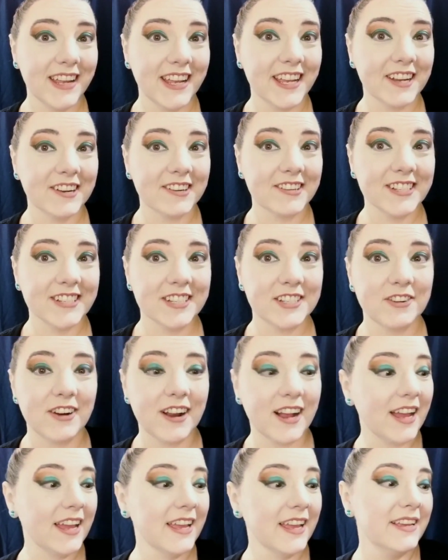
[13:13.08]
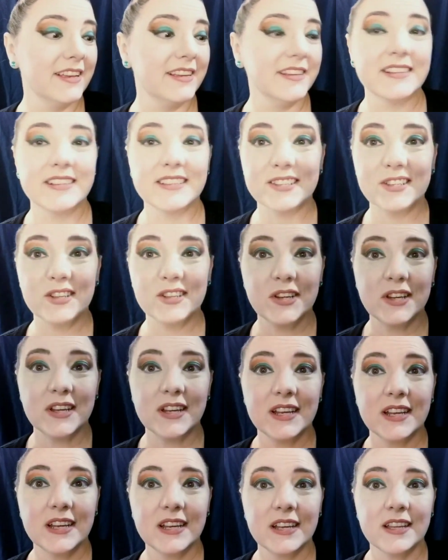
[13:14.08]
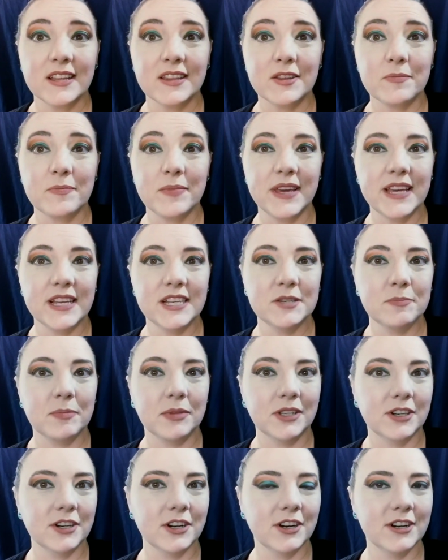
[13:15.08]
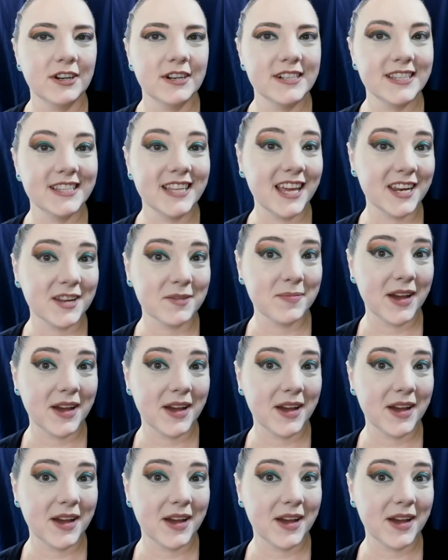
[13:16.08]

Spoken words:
eager to try is the Peach Blur setting